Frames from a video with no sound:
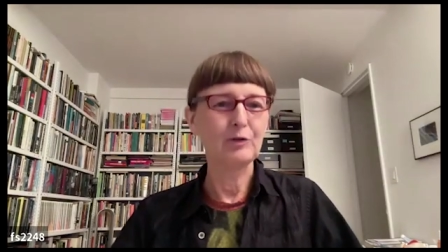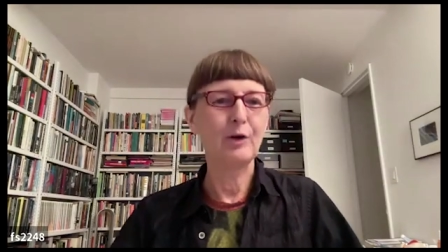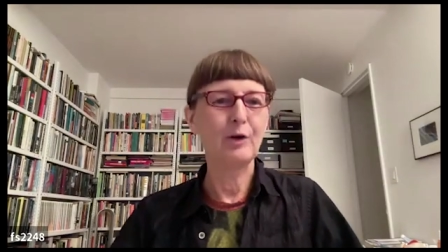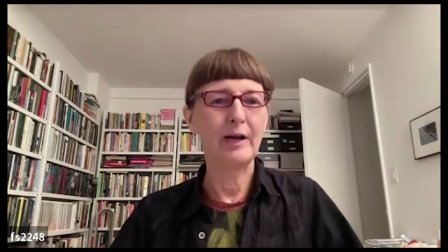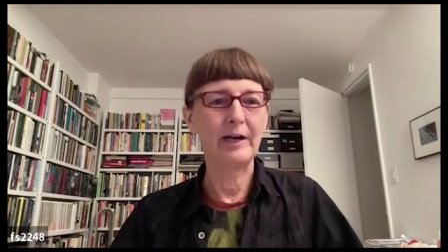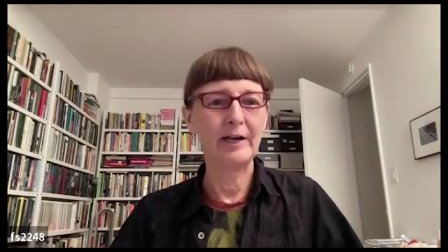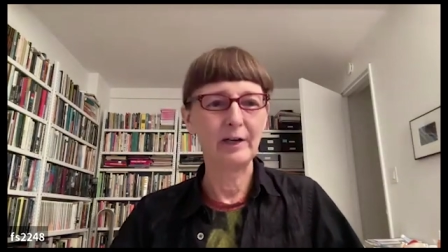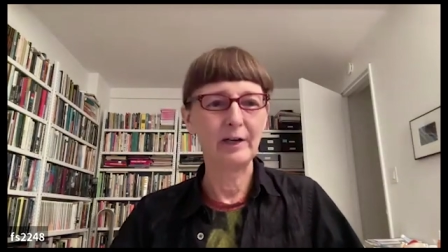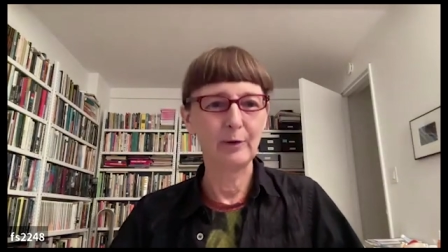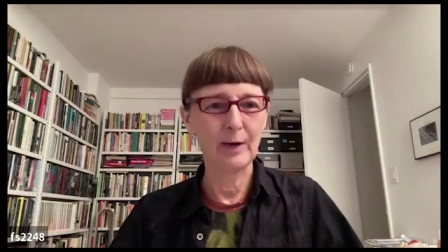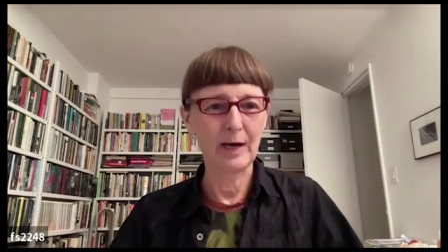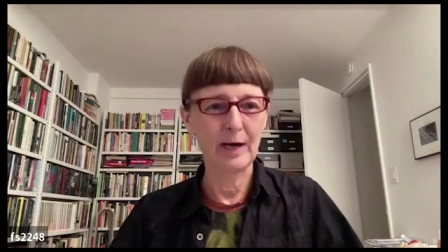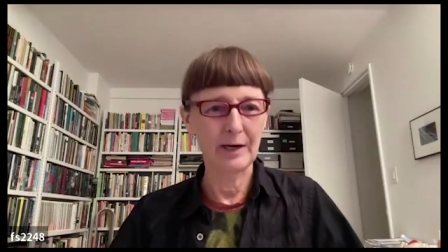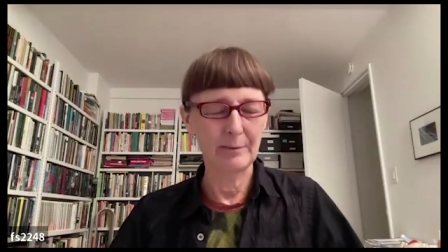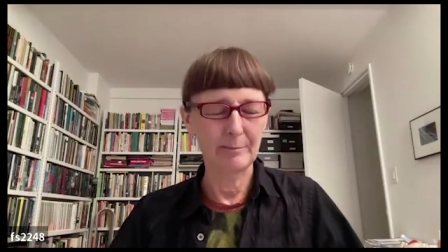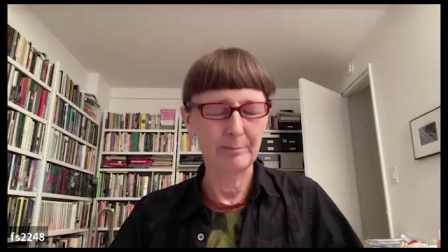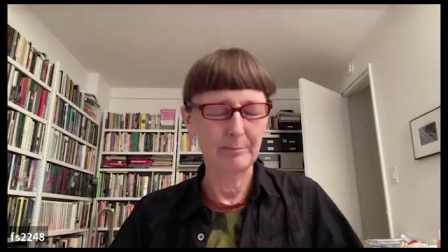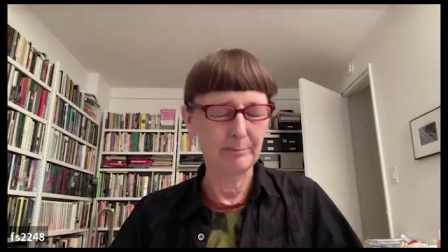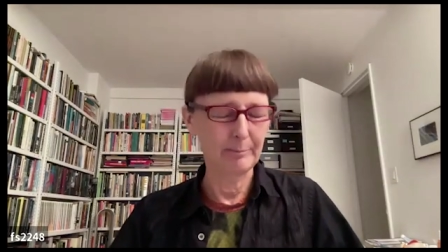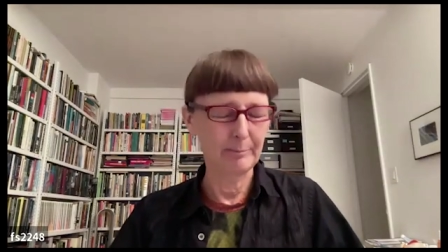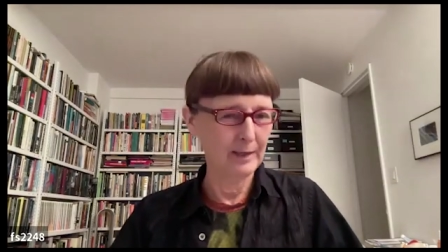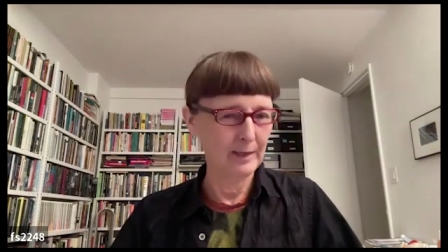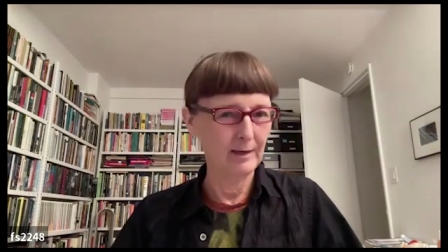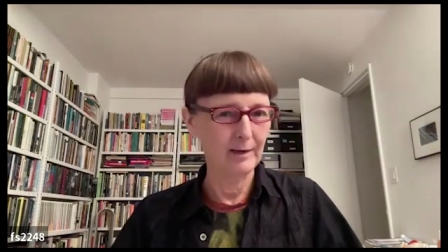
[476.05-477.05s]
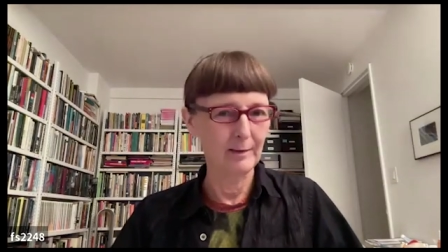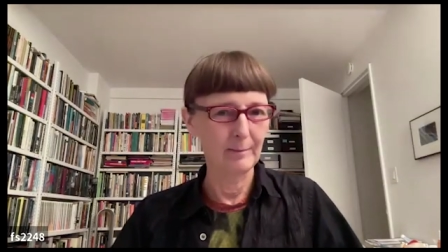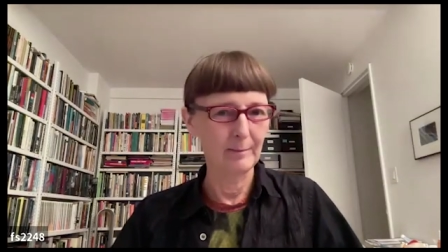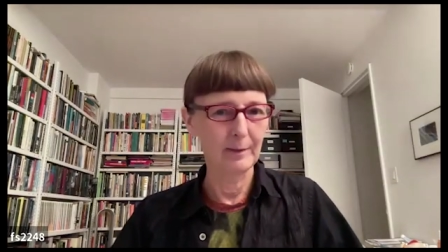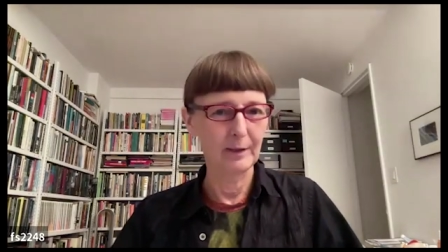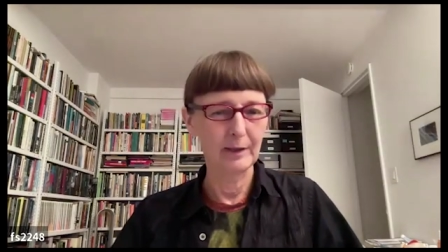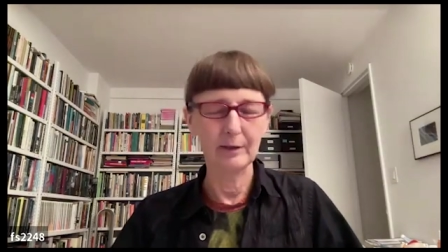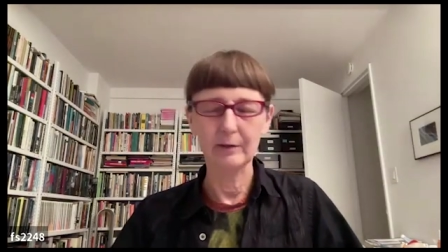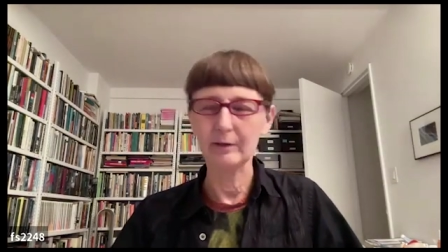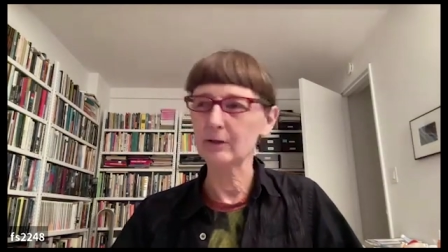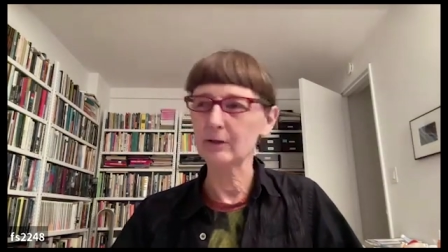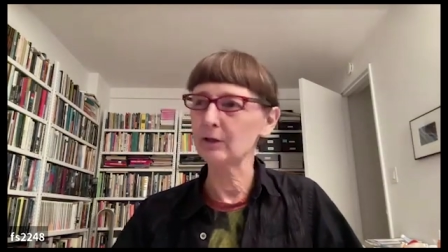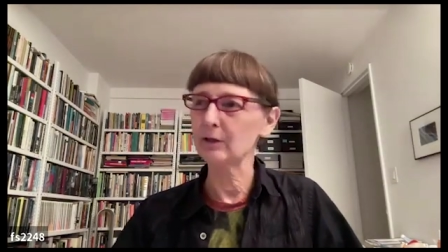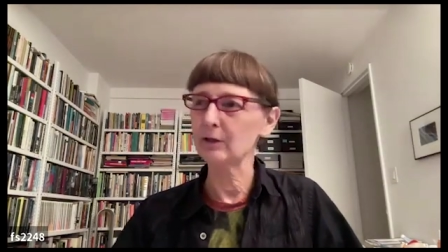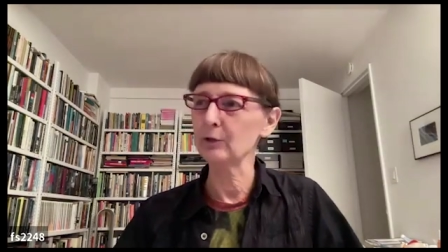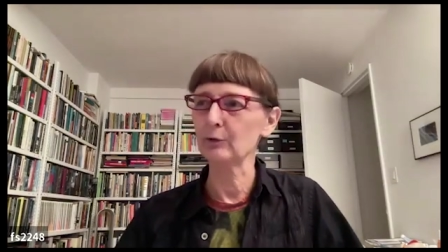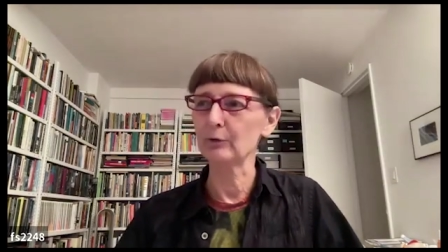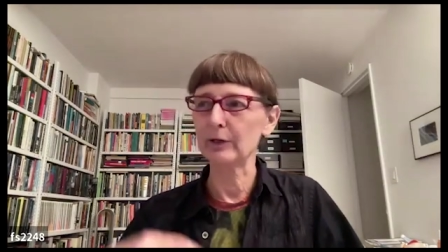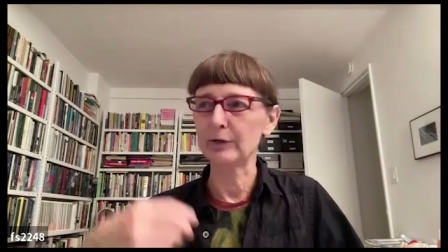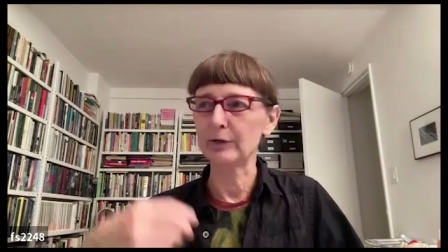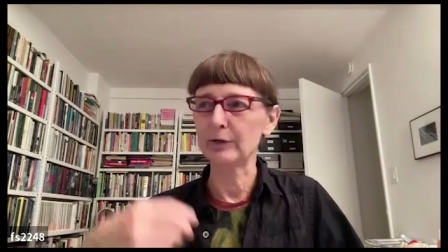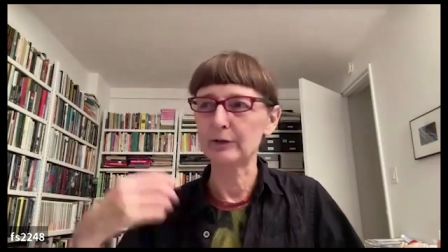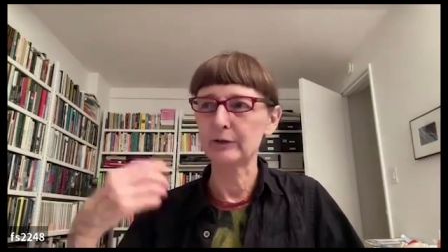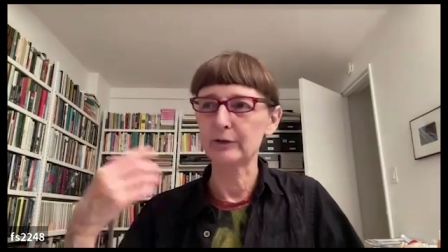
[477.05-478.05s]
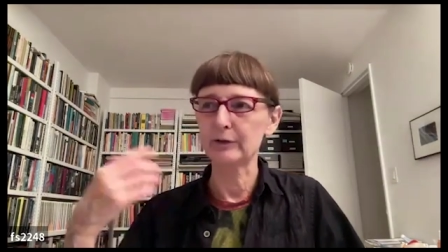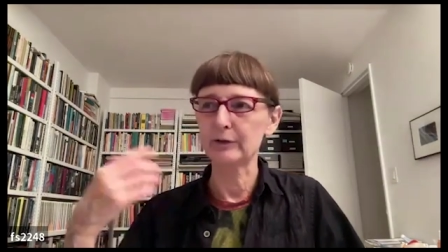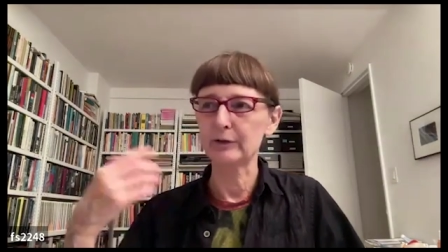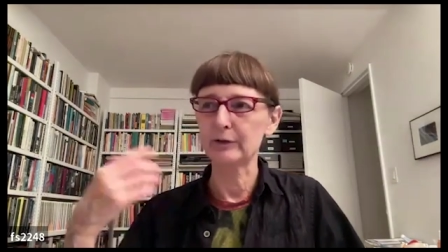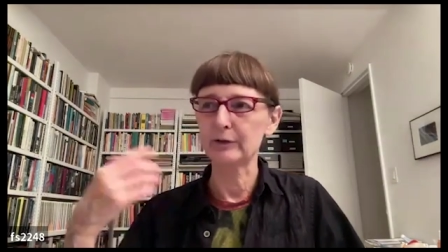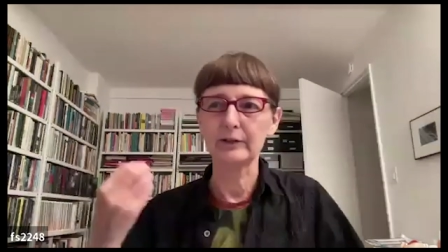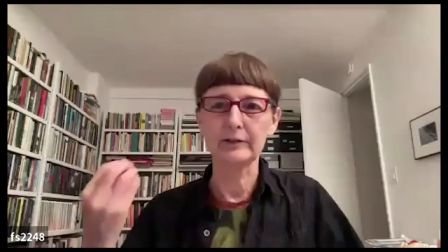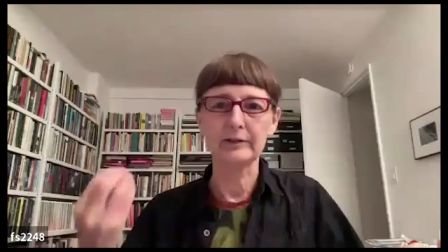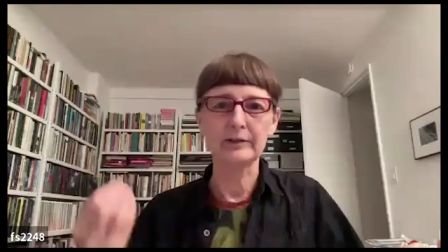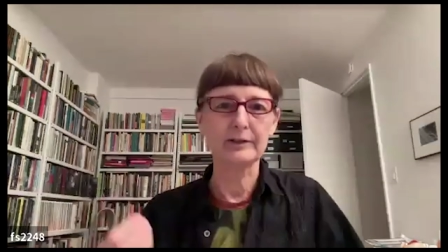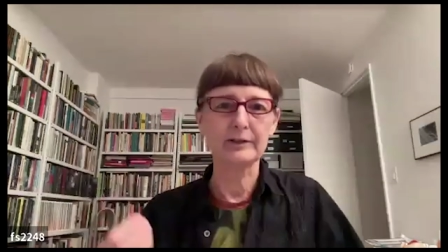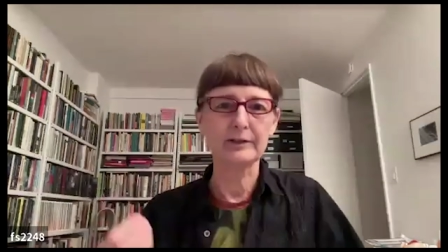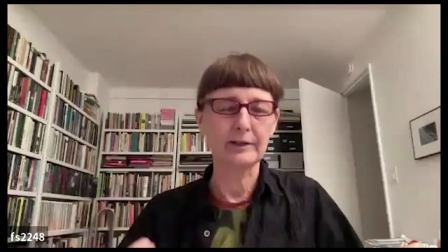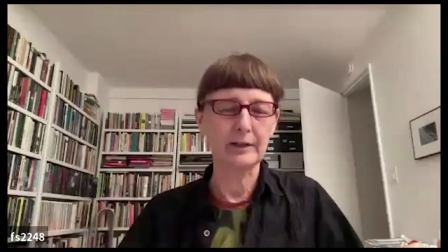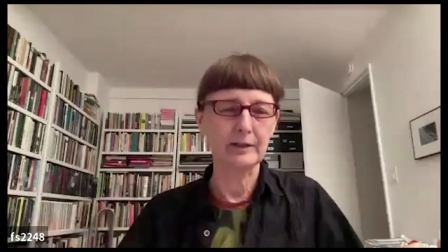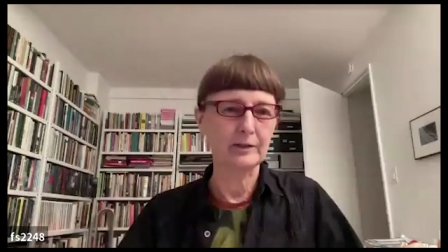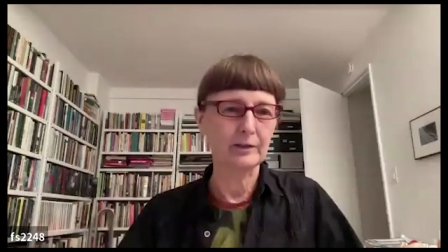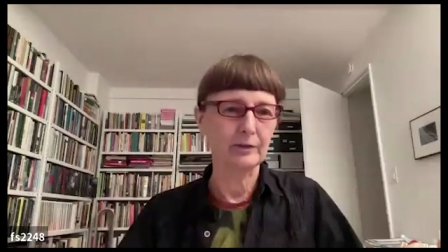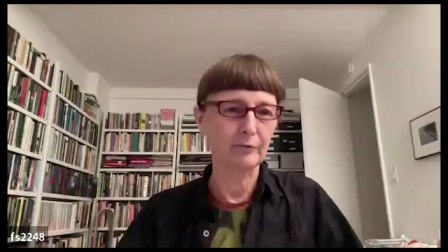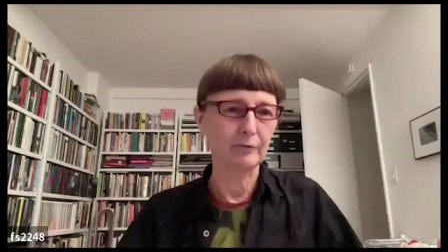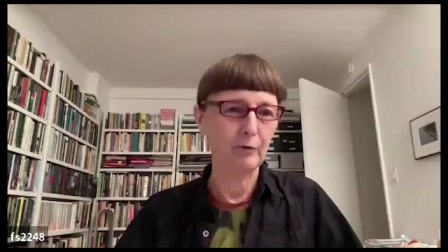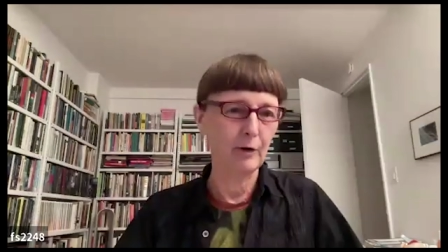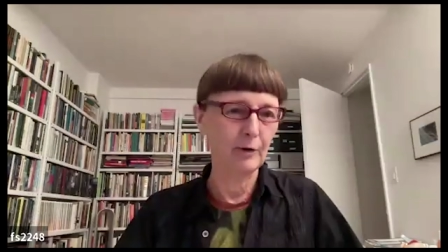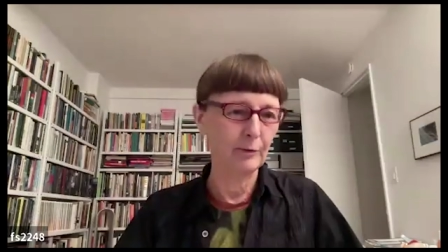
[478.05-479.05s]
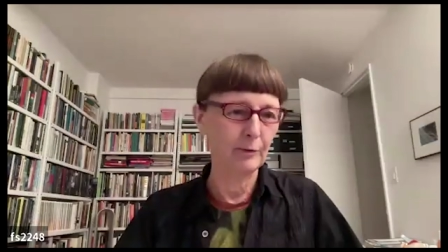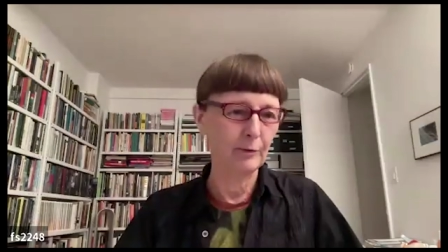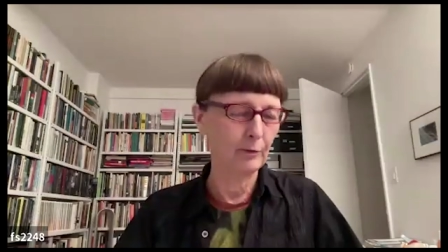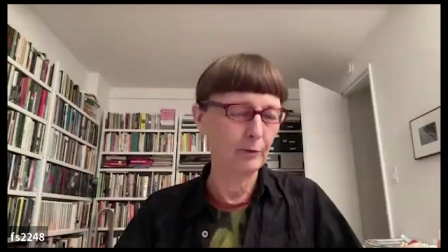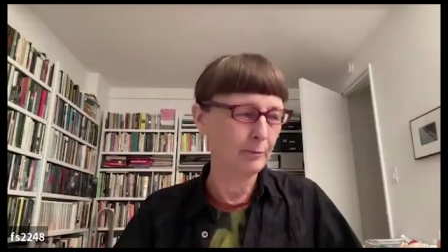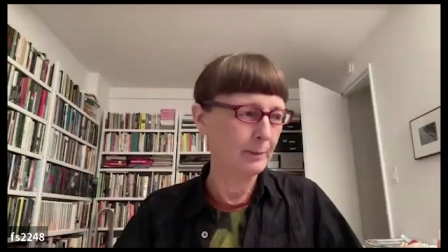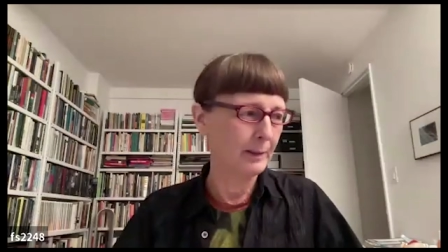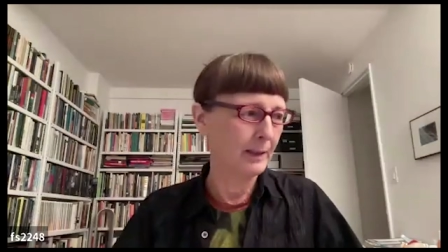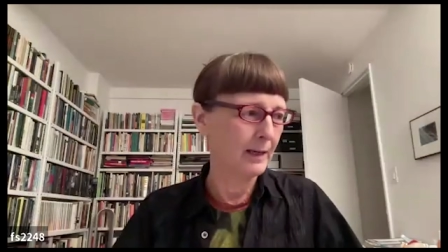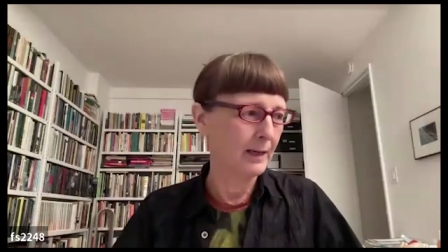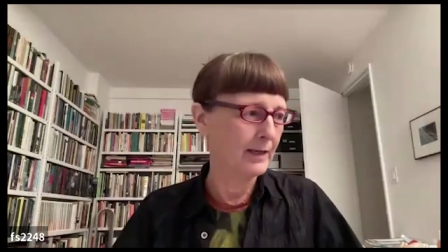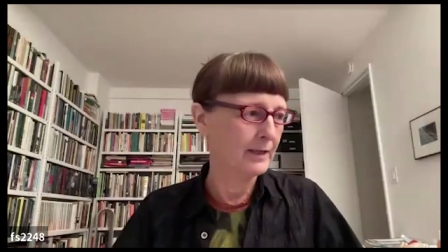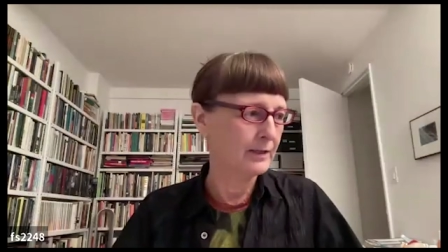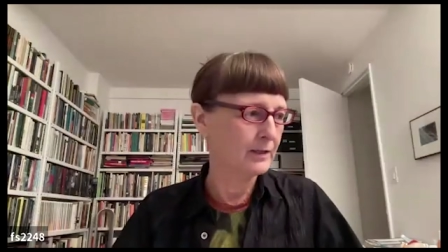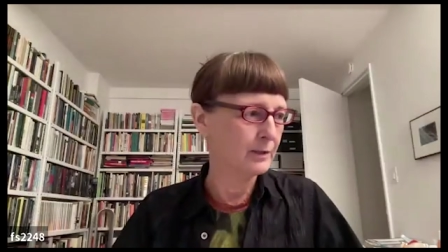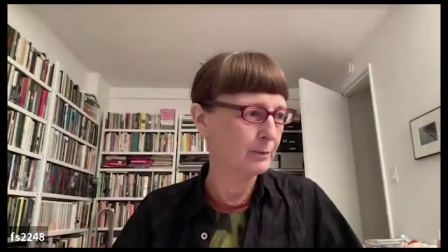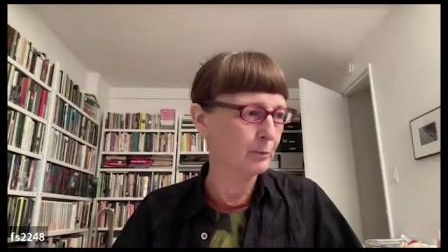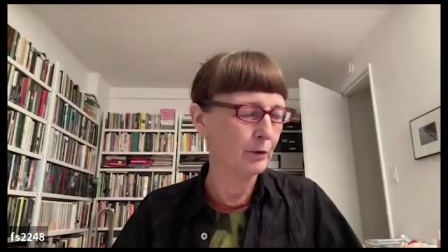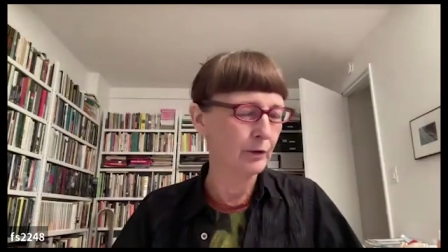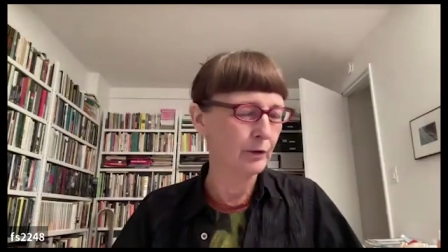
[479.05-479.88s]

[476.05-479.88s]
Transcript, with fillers: training you how to become a curator in the sense of what it would be like